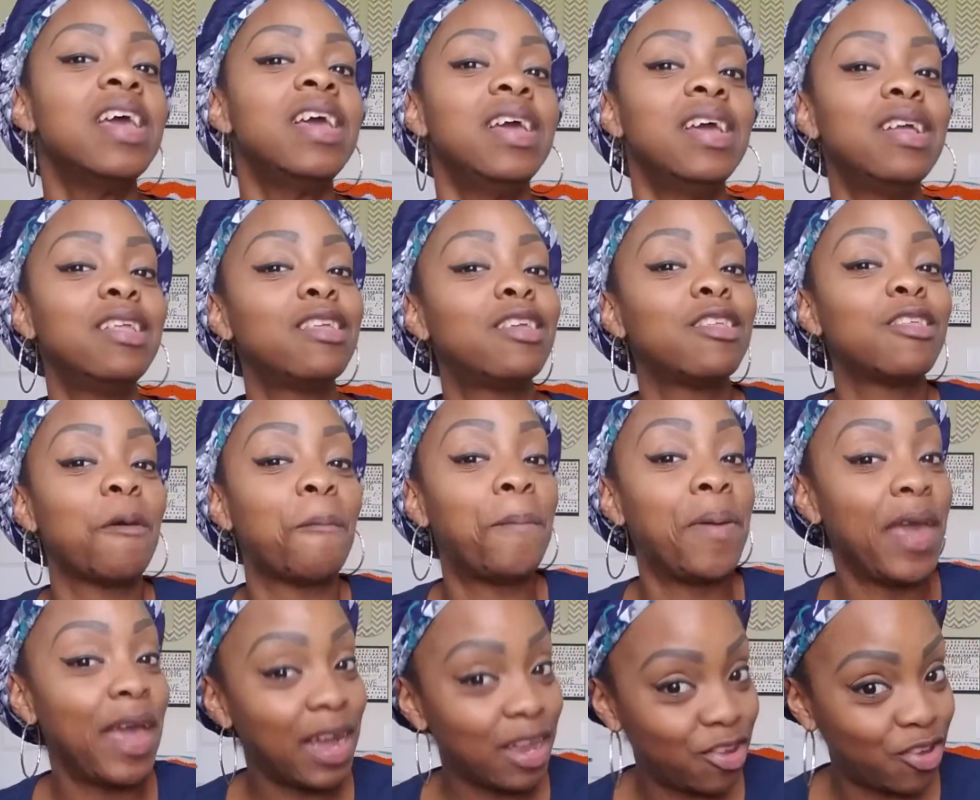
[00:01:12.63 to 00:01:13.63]
into the
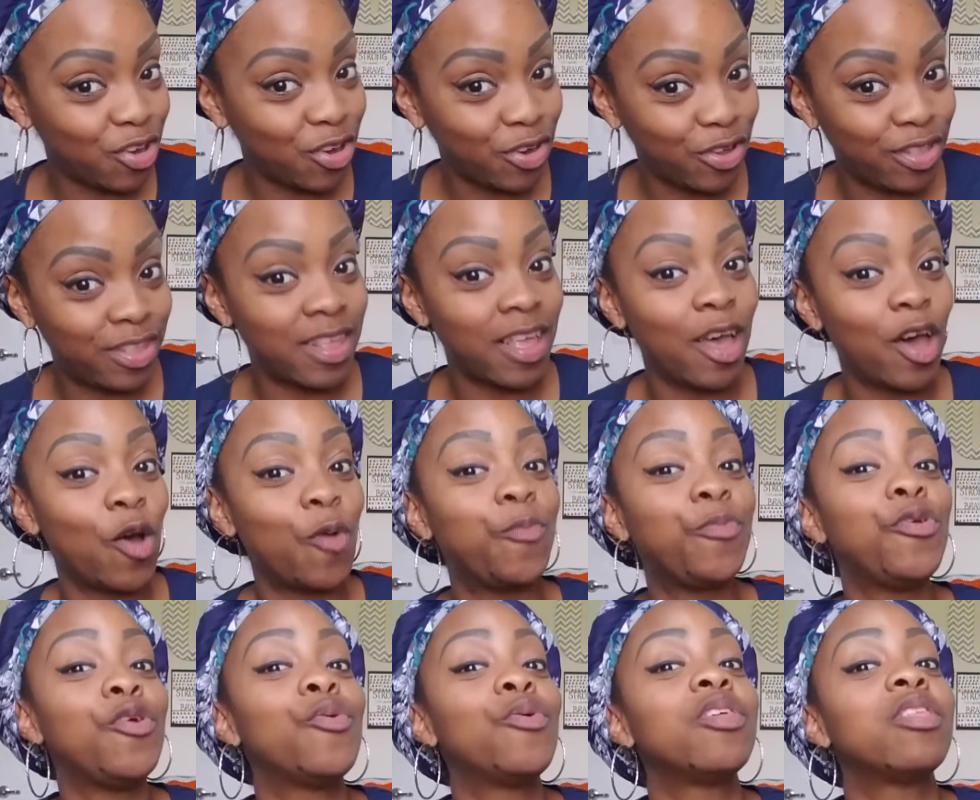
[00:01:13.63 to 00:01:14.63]
picture to help
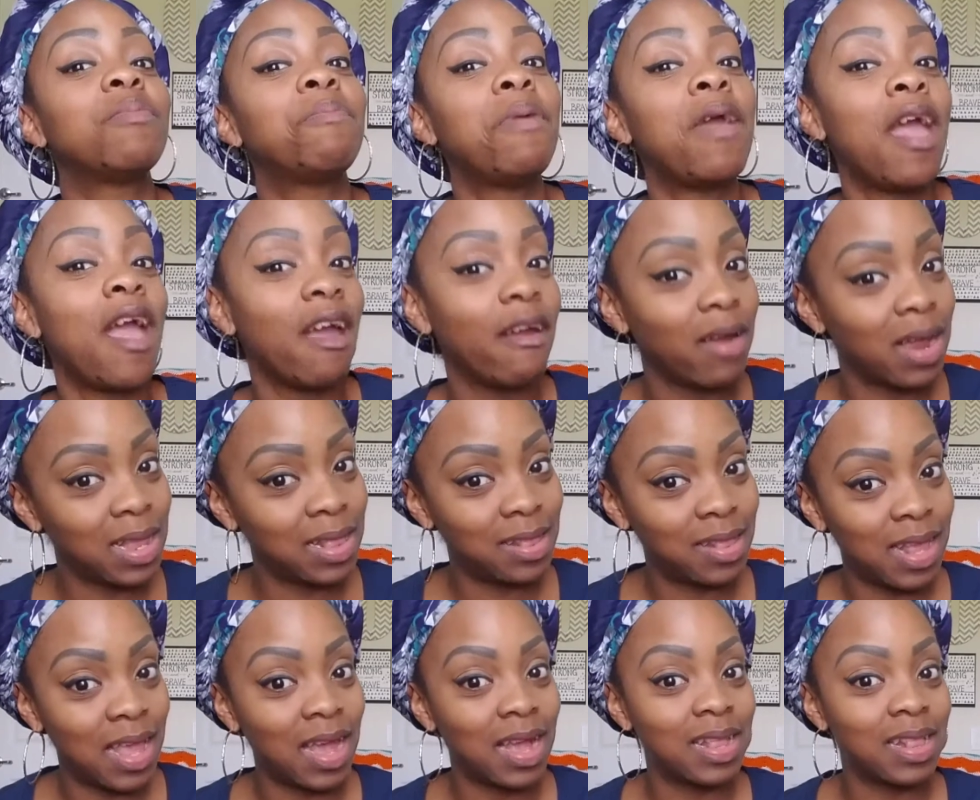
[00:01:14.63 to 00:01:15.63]
you with
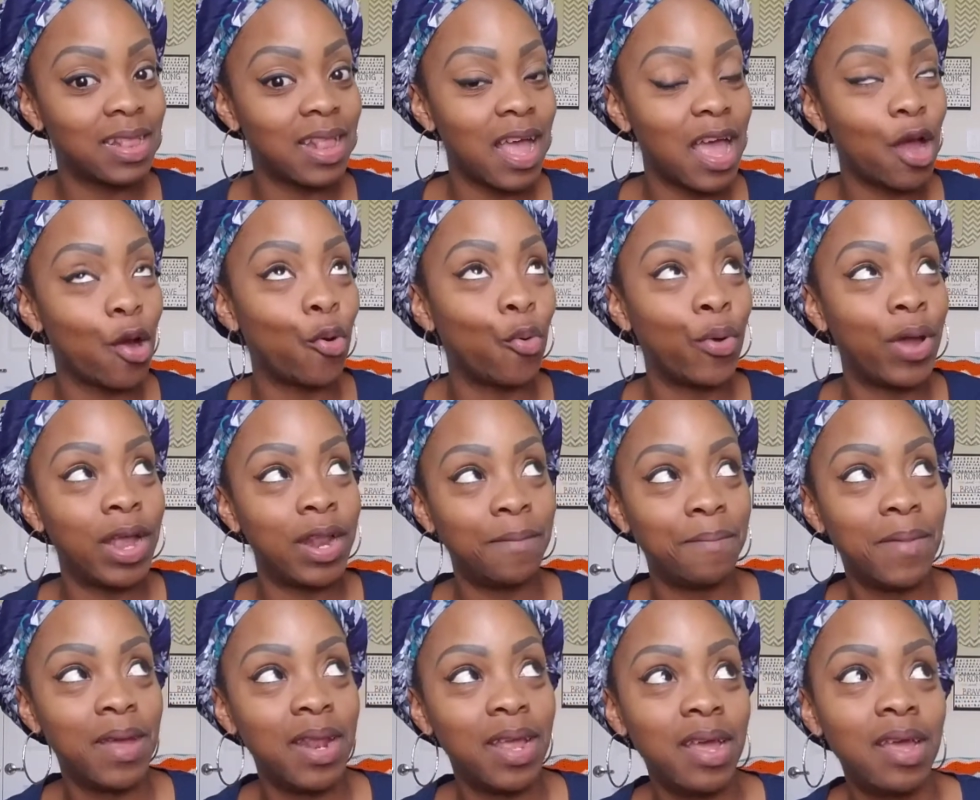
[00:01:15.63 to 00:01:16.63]
parenting, it's like, wait a
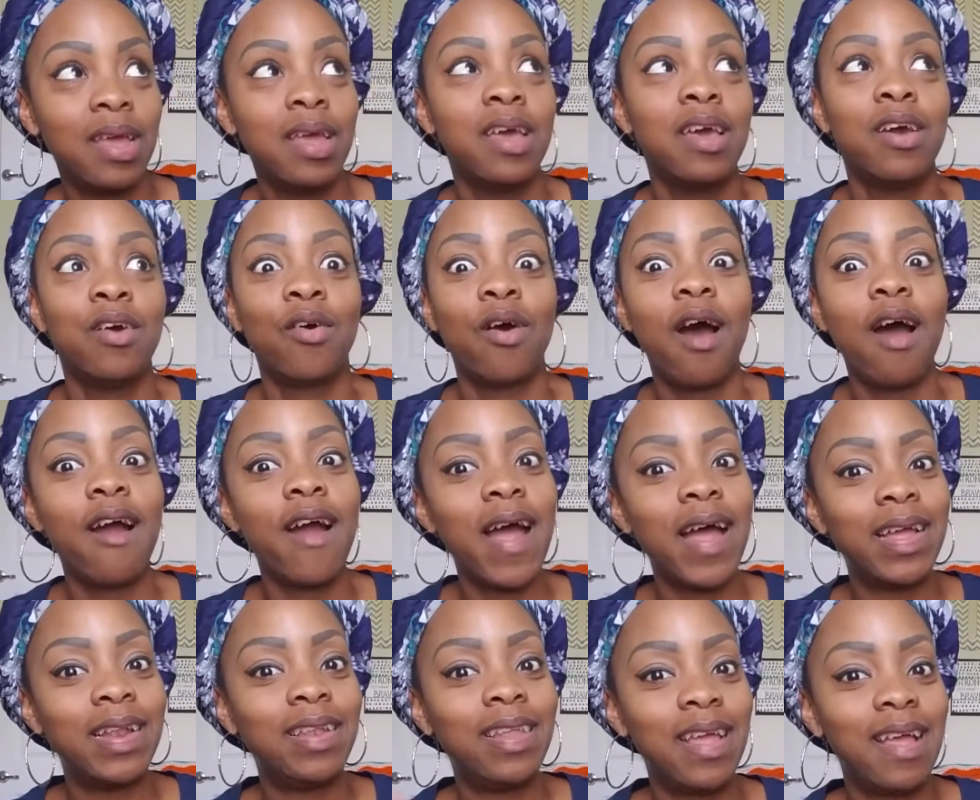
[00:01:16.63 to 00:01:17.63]
minute, our
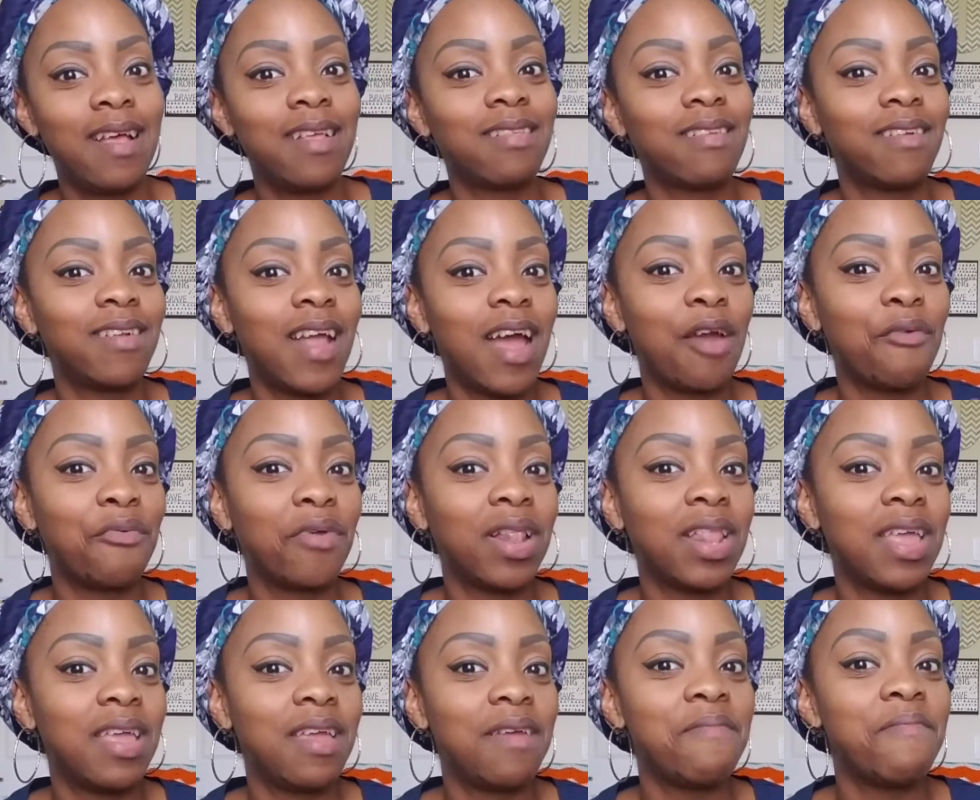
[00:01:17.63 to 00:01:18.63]
ideas are not
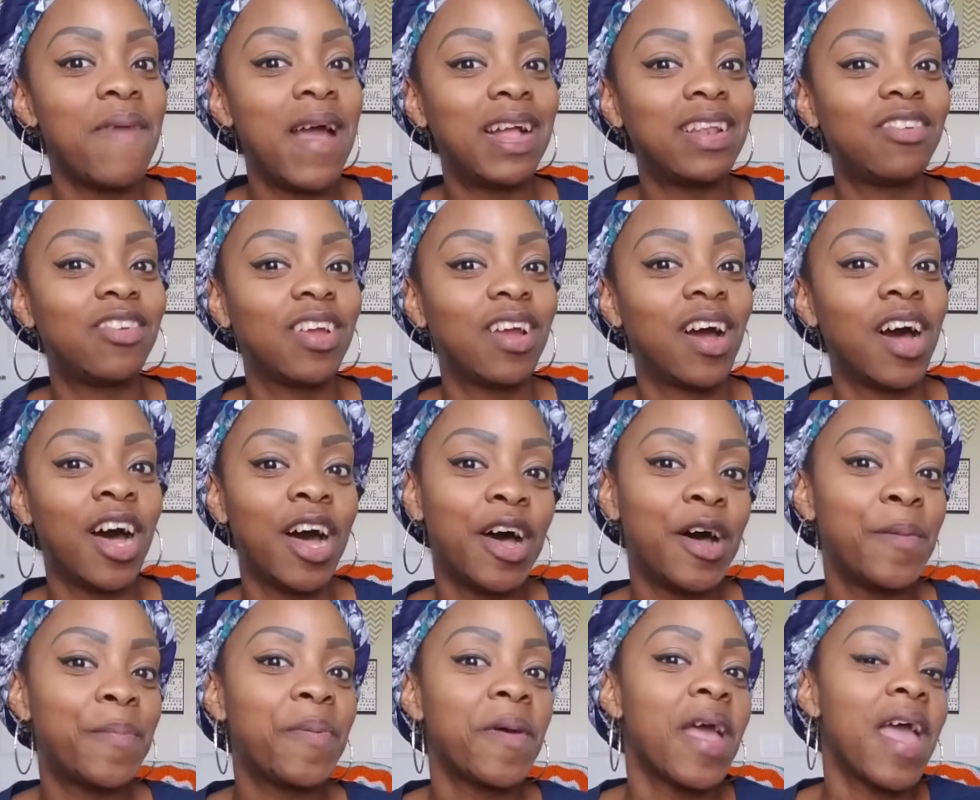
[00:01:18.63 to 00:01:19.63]
really matching
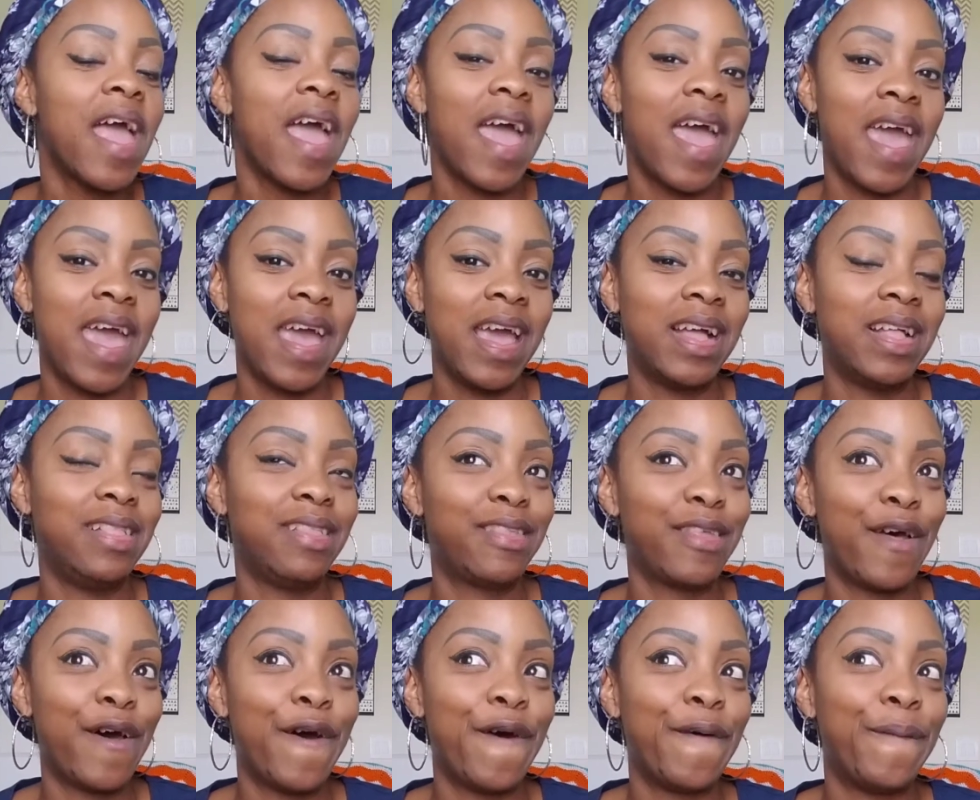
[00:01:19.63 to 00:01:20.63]
up. And
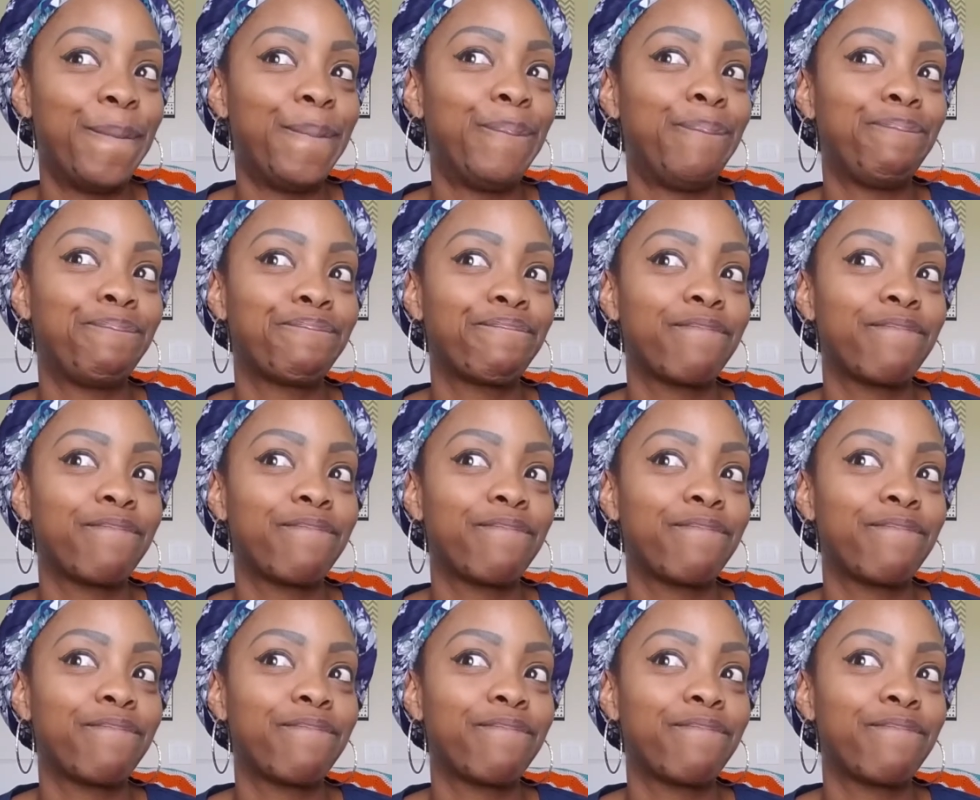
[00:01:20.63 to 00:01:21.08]
um,